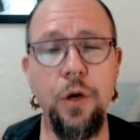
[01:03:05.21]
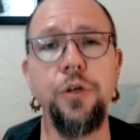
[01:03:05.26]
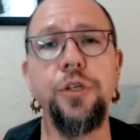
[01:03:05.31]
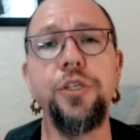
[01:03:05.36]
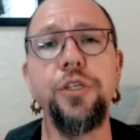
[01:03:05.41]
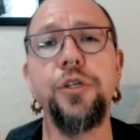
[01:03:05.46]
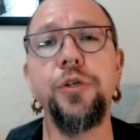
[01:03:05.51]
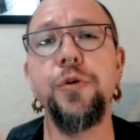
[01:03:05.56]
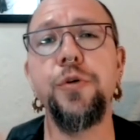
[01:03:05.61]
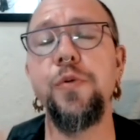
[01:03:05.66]

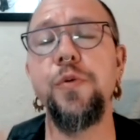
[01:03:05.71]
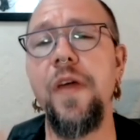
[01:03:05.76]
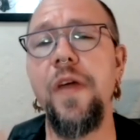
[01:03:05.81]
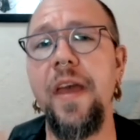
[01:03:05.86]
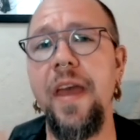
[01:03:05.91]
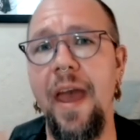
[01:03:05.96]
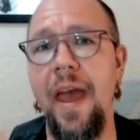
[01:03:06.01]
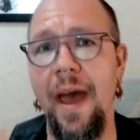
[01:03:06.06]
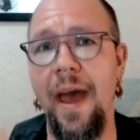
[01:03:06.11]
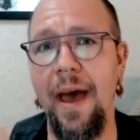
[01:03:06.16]
do they
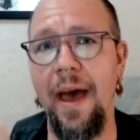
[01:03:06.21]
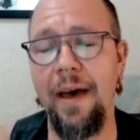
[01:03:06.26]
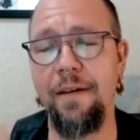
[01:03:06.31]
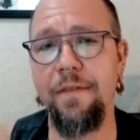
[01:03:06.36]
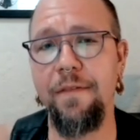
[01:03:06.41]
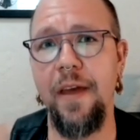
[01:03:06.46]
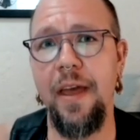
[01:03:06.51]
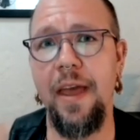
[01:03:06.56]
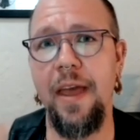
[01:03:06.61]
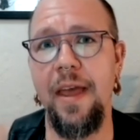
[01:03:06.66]

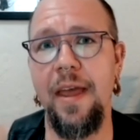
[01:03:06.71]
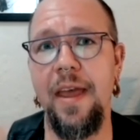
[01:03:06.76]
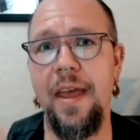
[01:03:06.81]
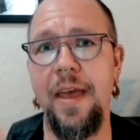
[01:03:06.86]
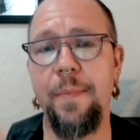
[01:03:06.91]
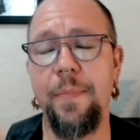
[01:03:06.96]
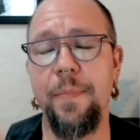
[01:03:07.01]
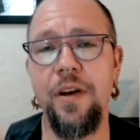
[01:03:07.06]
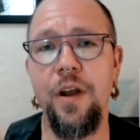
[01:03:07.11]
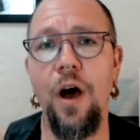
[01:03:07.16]
have a
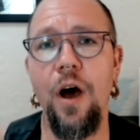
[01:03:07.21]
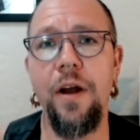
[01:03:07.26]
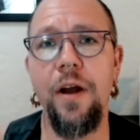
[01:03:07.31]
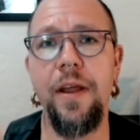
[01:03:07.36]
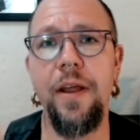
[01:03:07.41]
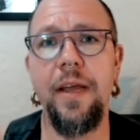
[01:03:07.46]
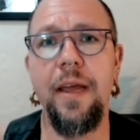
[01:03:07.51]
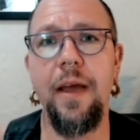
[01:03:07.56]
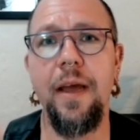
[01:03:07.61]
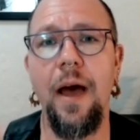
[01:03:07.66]

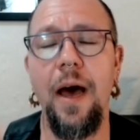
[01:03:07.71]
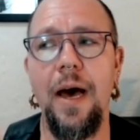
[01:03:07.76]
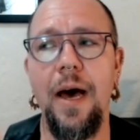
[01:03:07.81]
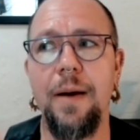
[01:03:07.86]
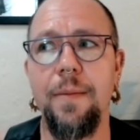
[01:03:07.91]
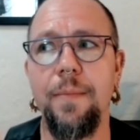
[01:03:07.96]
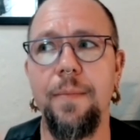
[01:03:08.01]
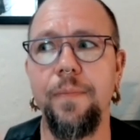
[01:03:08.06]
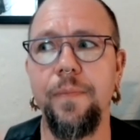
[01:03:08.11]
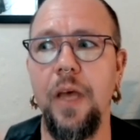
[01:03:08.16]
hypnotic
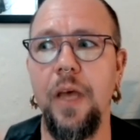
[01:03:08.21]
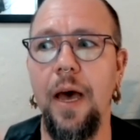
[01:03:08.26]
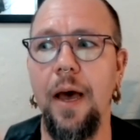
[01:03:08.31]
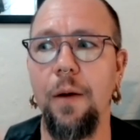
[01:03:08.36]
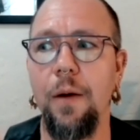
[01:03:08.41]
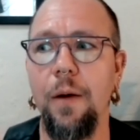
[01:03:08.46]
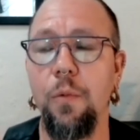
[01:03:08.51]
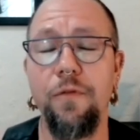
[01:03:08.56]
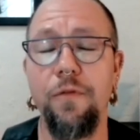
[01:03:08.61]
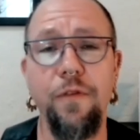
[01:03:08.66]
um,
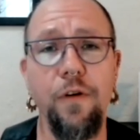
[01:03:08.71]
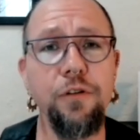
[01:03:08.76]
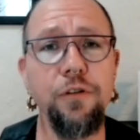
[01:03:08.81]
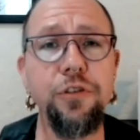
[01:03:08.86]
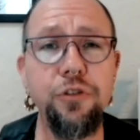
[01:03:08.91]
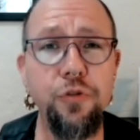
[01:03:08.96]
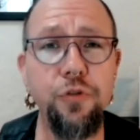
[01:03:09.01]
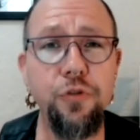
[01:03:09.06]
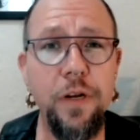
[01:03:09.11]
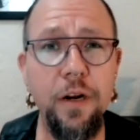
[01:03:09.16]
uh, reverse
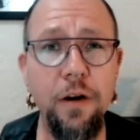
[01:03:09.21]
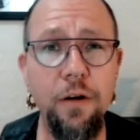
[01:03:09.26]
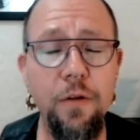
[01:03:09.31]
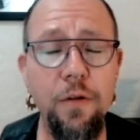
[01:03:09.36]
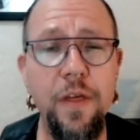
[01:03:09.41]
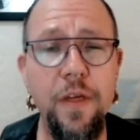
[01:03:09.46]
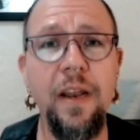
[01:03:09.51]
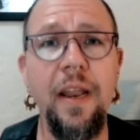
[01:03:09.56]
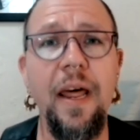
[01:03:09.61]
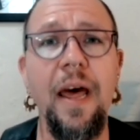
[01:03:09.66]
trigger
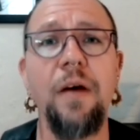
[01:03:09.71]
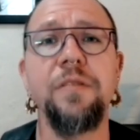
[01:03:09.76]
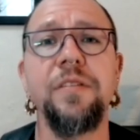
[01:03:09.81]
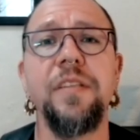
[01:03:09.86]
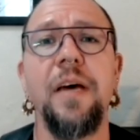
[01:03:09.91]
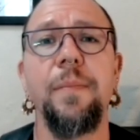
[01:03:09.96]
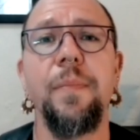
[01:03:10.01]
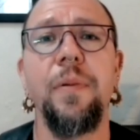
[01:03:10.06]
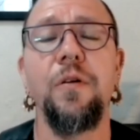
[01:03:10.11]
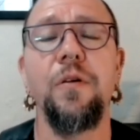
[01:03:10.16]
that allows
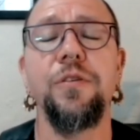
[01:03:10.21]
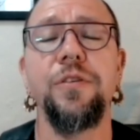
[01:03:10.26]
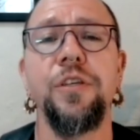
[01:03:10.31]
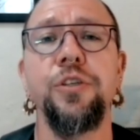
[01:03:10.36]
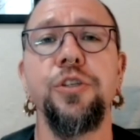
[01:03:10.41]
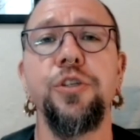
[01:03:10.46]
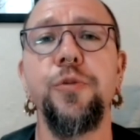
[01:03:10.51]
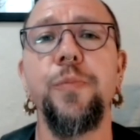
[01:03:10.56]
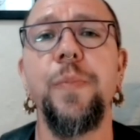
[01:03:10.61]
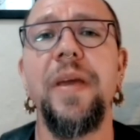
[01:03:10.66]
that person
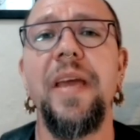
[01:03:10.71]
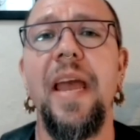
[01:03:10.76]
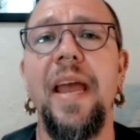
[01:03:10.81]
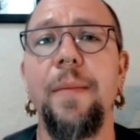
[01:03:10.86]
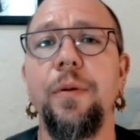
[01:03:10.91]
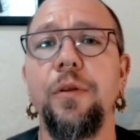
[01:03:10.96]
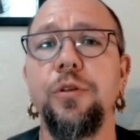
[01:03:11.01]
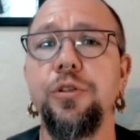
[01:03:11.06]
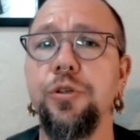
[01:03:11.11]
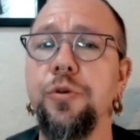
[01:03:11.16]
to be
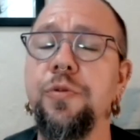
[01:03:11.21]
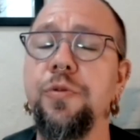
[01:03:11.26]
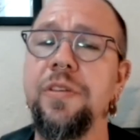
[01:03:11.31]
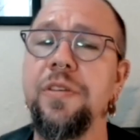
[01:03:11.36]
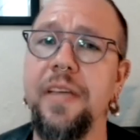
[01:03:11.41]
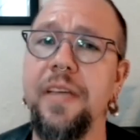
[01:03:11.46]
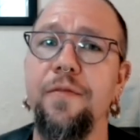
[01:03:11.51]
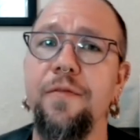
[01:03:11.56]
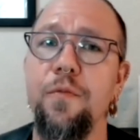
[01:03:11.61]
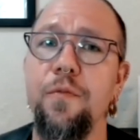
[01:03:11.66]
able to
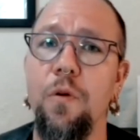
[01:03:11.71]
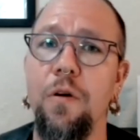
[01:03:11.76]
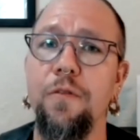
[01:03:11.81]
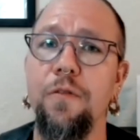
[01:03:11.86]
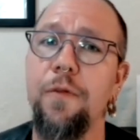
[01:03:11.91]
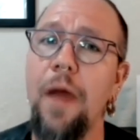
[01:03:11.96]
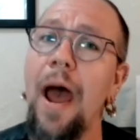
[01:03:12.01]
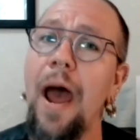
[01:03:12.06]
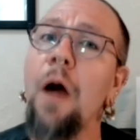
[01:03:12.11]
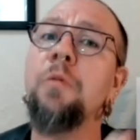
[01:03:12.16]
safe word
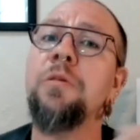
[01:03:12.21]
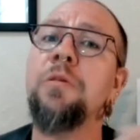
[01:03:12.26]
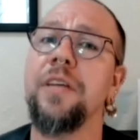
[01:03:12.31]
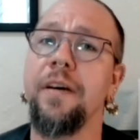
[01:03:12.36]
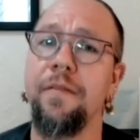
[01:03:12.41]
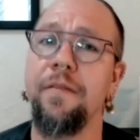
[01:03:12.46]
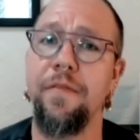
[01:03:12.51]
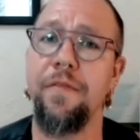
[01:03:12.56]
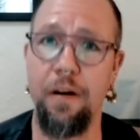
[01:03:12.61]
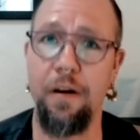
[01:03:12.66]
out
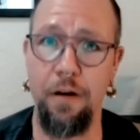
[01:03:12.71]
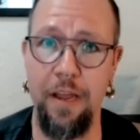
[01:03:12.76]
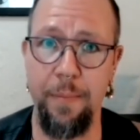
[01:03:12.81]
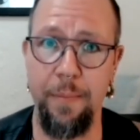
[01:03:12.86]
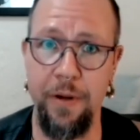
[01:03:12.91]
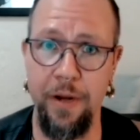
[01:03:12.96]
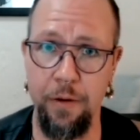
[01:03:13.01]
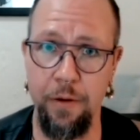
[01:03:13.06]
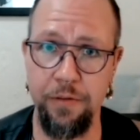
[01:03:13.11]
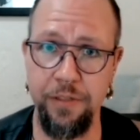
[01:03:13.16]
of their
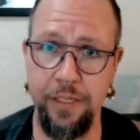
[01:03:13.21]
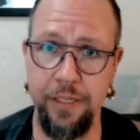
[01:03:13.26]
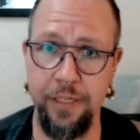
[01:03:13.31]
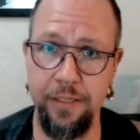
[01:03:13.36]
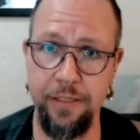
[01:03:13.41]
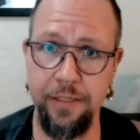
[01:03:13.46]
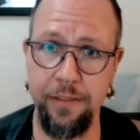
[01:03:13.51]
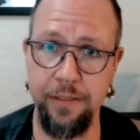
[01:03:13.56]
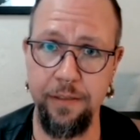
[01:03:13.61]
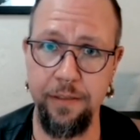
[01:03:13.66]

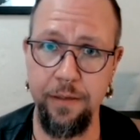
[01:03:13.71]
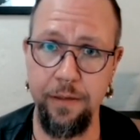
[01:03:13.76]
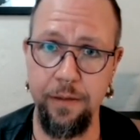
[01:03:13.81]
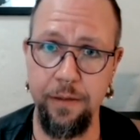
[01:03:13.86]
hypnosis?